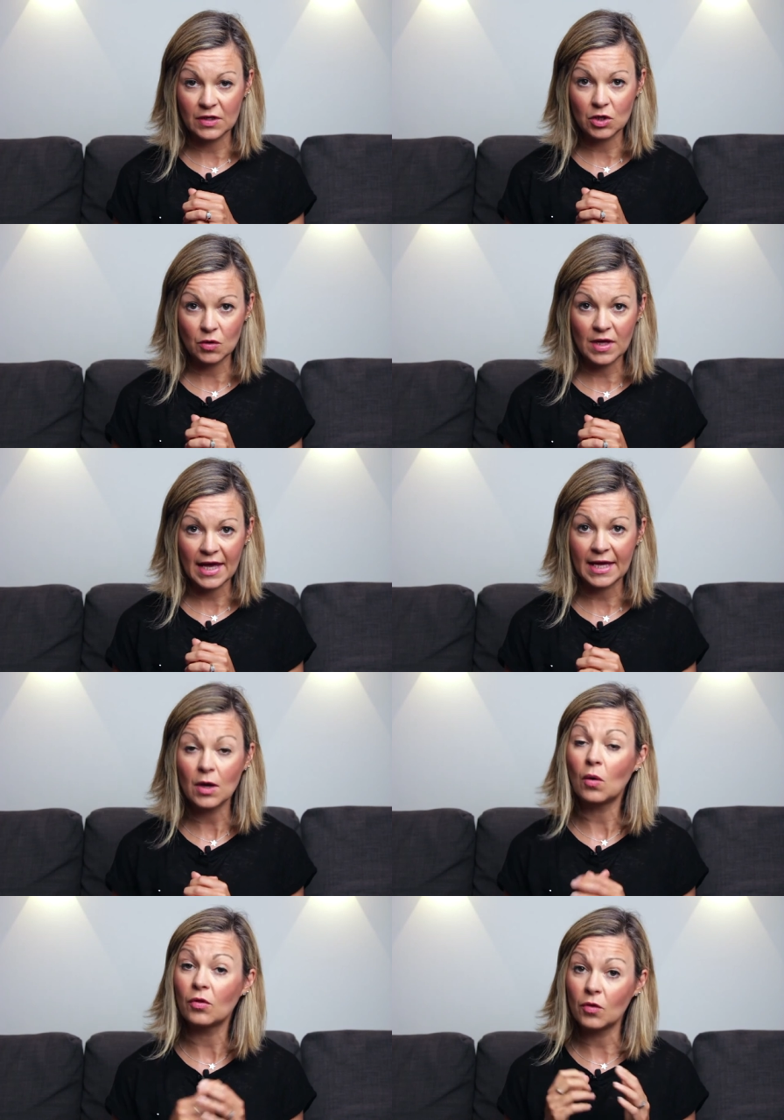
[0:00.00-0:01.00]
in the UK,
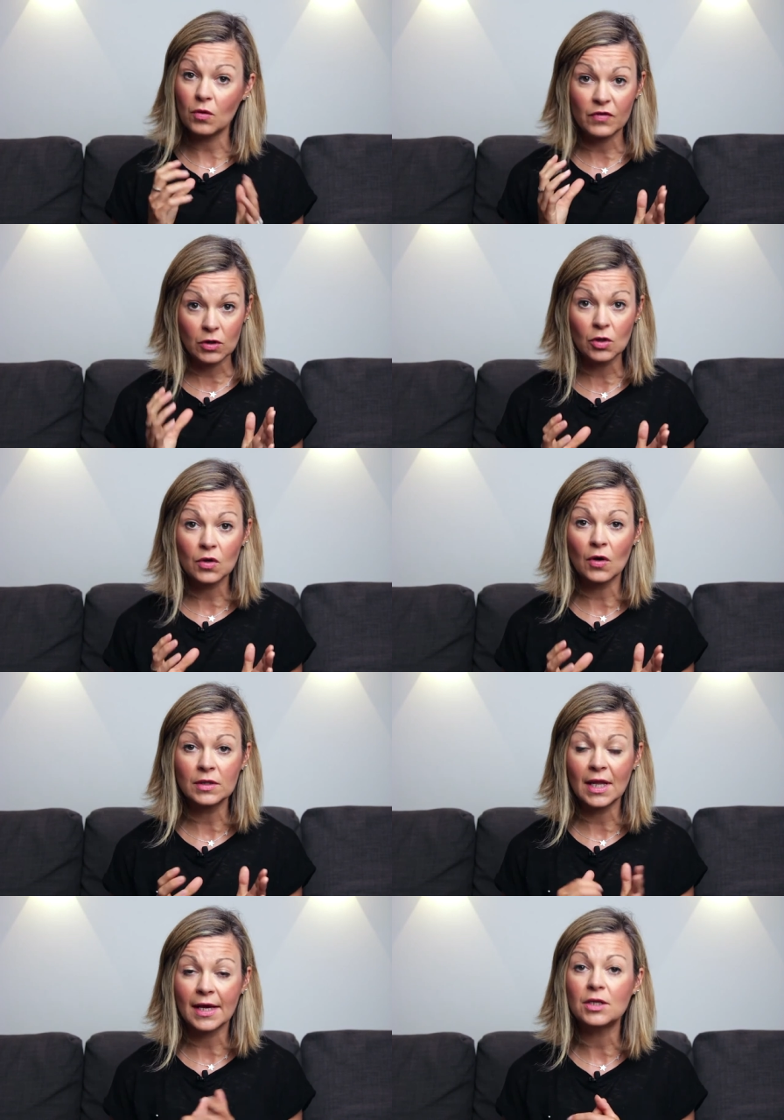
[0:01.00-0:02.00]
although if you look
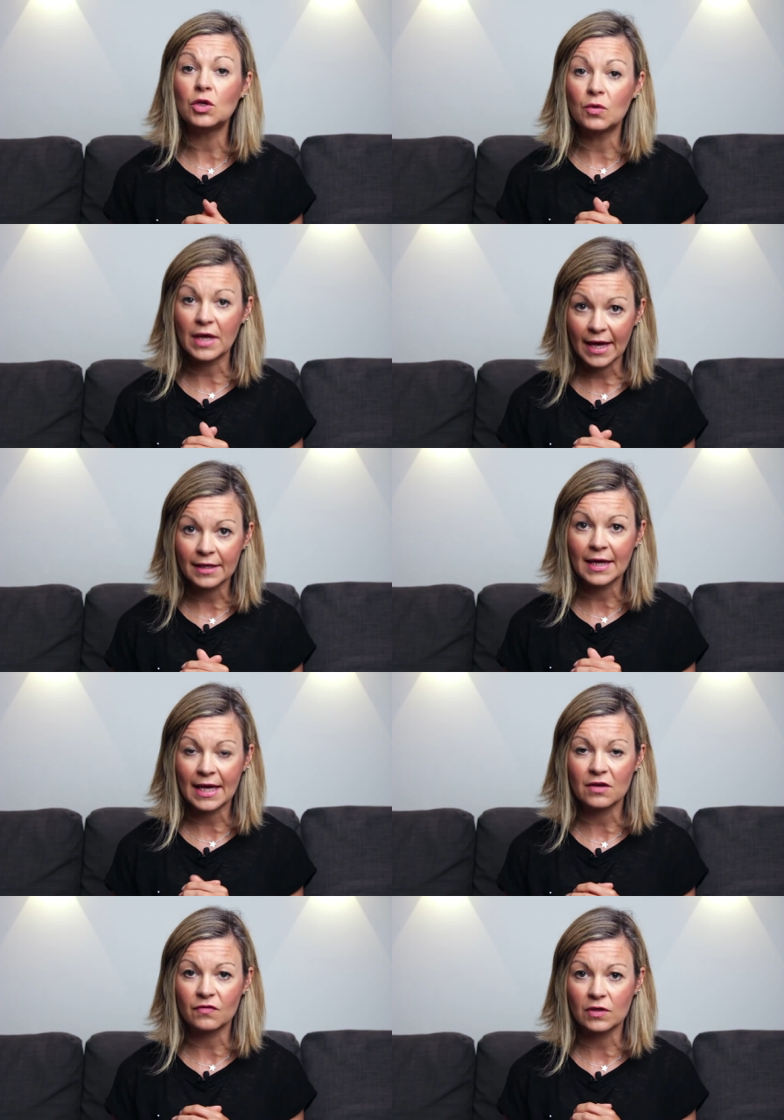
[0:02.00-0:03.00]
online, you can
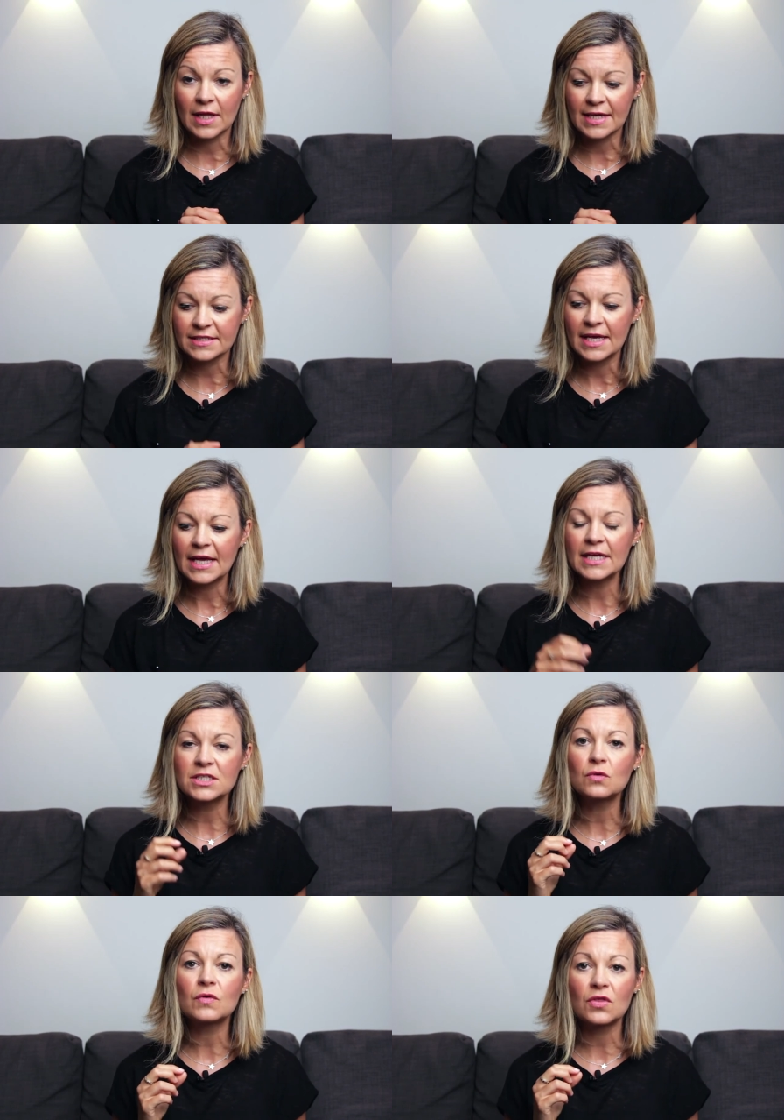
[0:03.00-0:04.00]
get it for less.
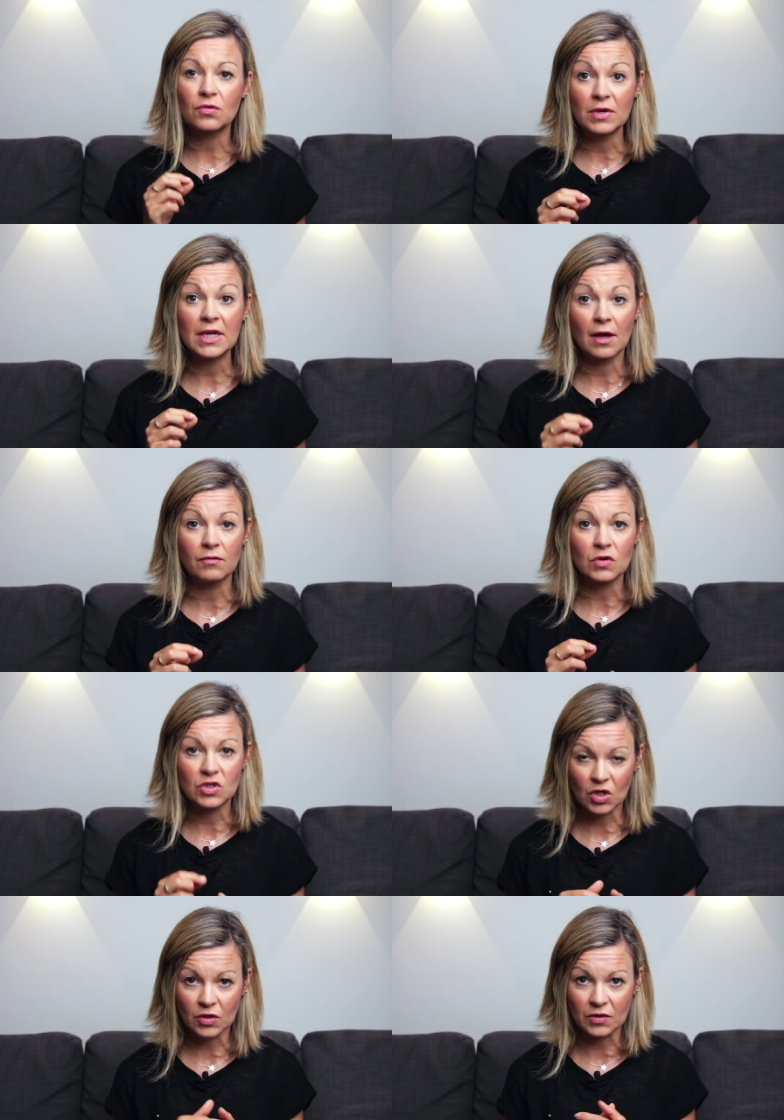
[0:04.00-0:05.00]
It's over
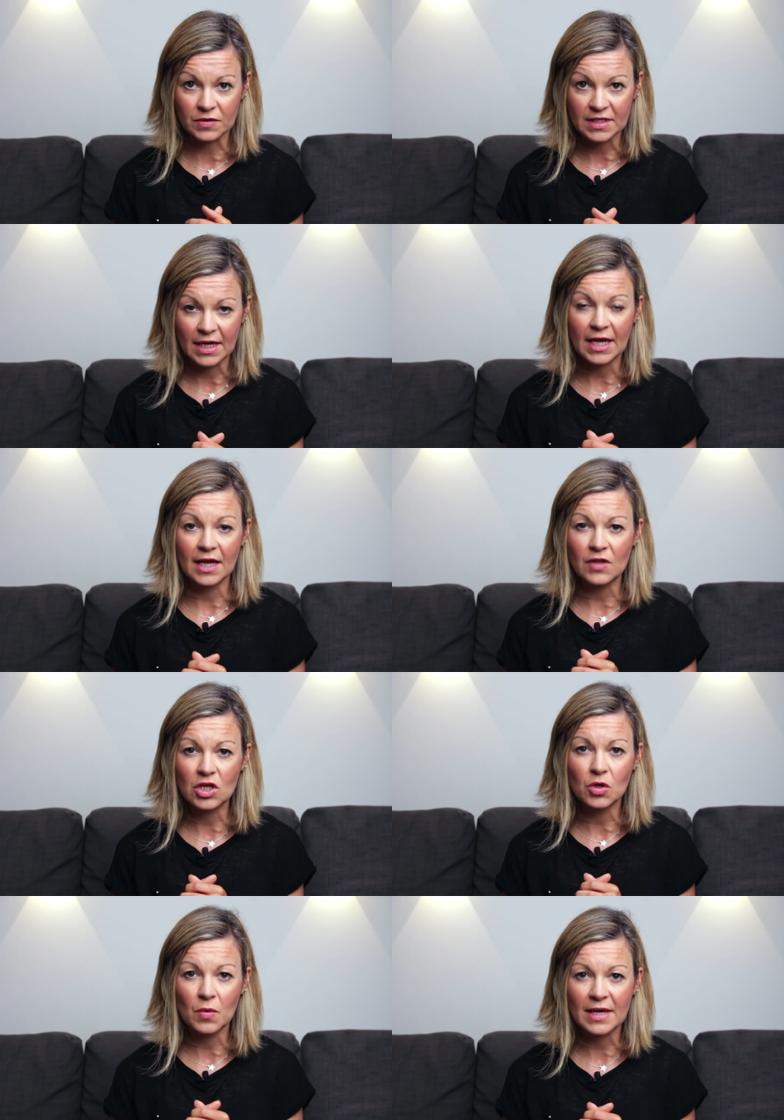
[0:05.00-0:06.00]
$300 in the
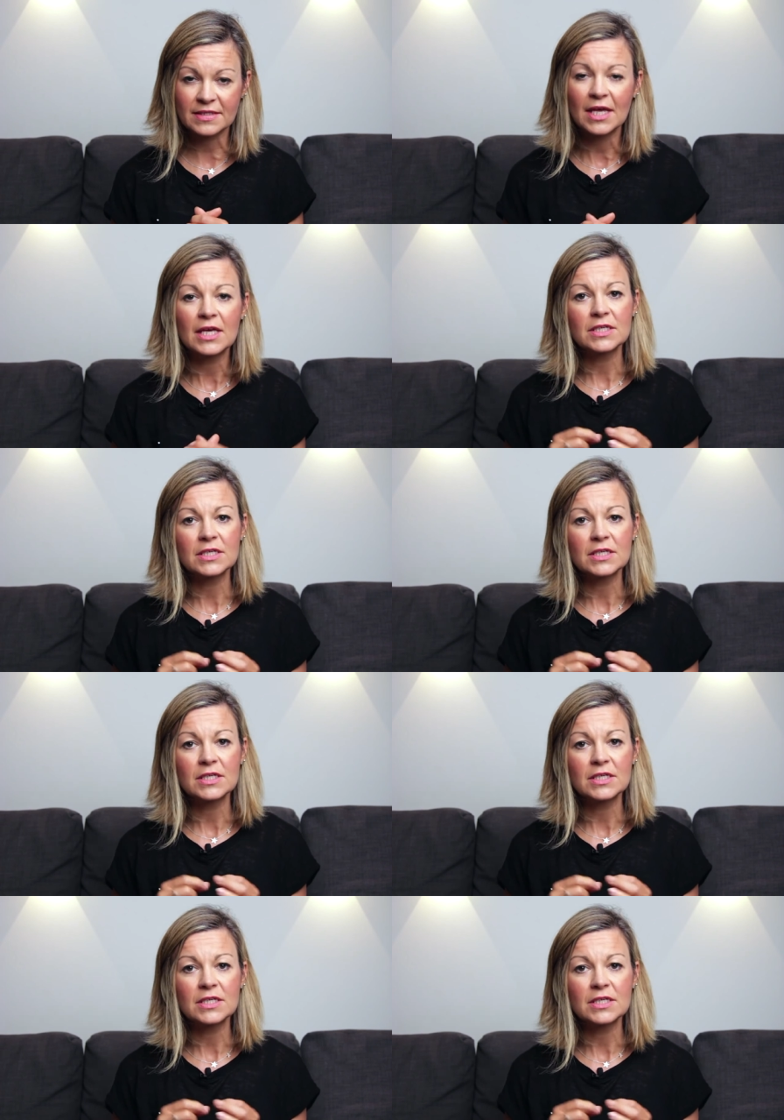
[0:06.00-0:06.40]
US.